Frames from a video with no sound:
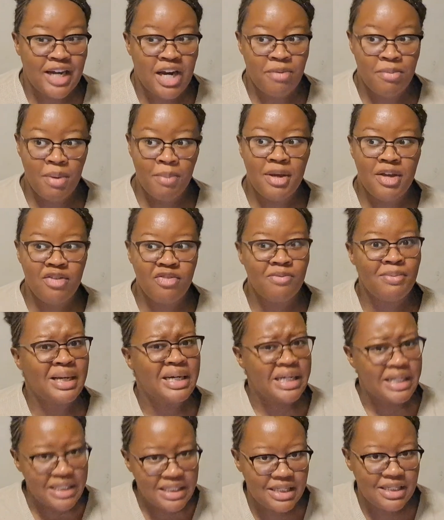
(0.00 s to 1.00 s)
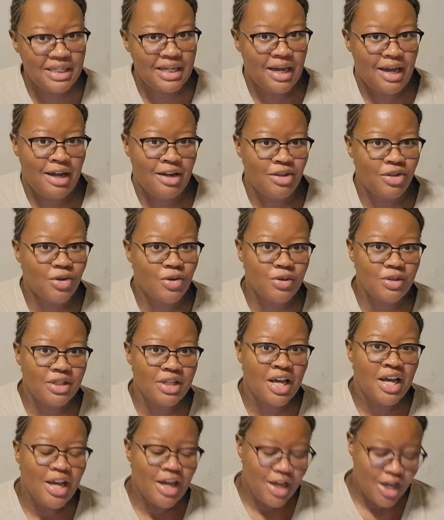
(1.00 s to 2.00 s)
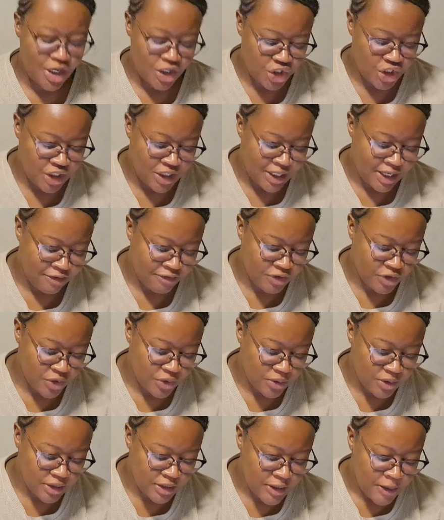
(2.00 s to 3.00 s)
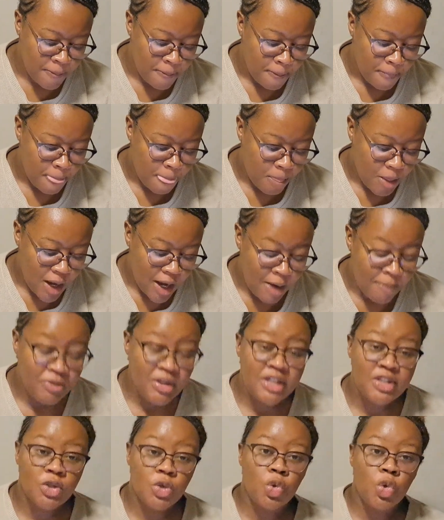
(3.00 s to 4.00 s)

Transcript: I remember even my little sister had those and she loved those. There's a